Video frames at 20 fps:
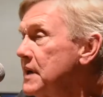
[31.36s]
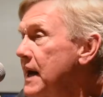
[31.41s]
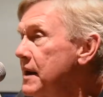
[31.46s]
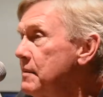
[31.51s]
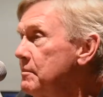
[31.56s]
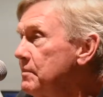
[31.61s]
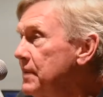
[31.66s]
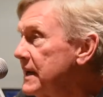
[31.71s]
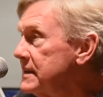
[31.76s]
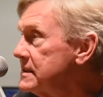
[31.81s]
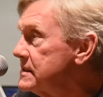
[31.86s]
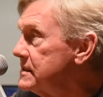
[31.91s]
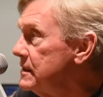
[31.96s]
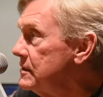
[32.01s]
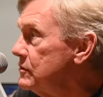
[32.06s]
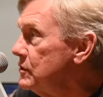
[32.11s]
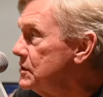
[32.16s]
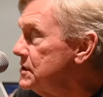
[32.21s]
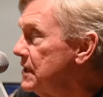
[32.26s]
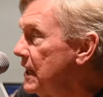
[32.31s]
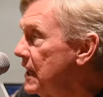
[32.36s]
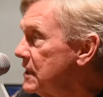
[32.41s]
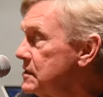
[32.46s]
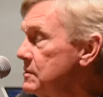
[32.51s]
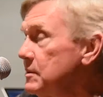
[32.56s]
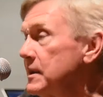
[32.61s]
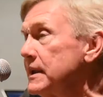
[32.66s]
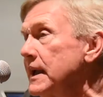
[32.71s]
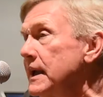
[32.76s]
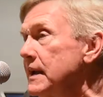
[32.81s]
Down and Busted, which
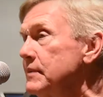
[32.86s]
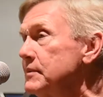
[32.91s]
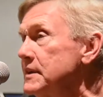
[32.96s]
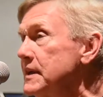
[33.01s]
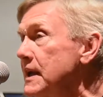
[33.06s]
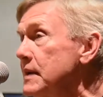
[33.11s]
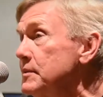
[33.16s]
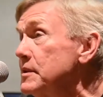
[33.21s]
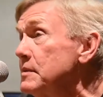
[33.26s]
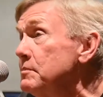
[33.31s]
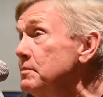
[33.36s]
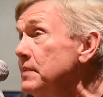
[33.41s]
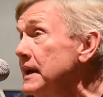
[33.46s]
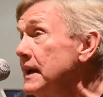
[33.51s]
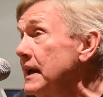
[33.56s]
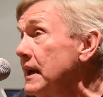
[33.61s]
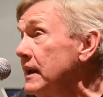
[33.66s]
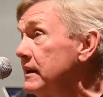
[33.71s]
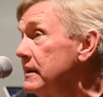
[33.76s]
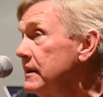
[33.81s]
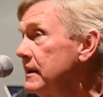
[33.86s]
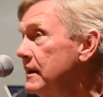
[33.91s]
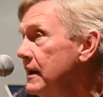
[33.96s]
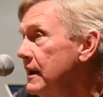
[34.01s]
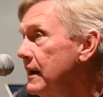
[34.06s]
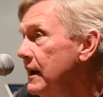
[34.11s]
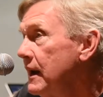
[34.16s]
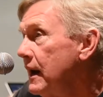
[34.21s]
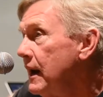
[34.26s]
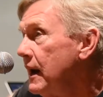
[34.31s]
actually became the name of the band.
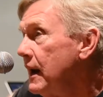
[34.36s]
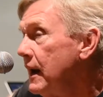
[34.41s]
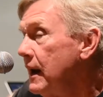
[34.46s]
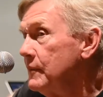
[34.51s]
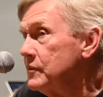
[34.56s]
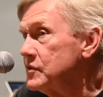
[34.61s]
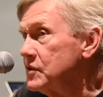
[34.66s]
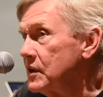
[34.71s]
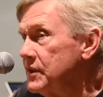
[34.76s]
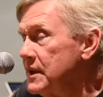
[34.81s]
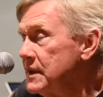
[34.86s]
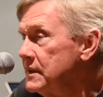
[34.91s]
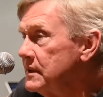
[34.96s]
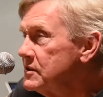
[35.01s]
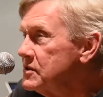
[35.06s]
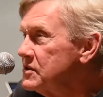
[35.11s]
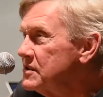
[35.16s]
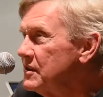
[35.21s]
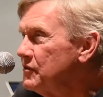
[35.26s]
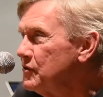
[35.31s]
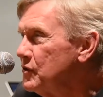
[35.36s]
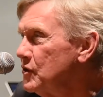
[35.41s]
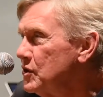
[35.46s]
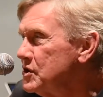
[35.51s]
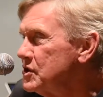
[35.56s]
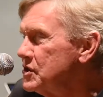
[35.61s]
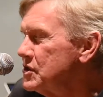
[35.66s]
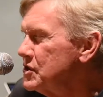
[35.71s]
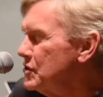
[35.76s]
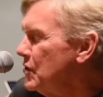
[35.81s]
Um, so I think this is the
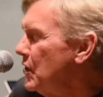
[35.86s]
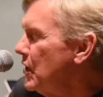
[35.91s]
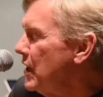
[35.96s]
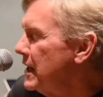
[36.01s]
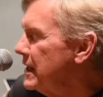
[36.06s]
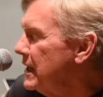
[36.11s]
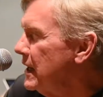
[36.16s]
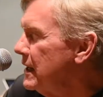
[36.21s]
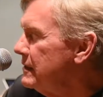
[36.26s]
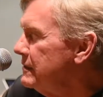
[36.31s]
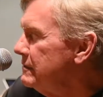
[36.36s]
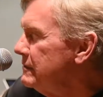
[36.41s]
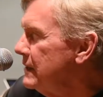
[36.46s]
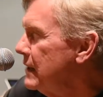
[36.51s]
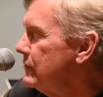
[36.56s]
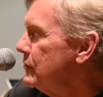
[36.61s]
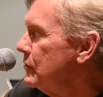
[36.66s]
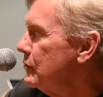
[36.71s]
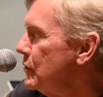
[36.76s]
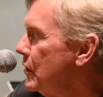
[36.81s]
first song I ever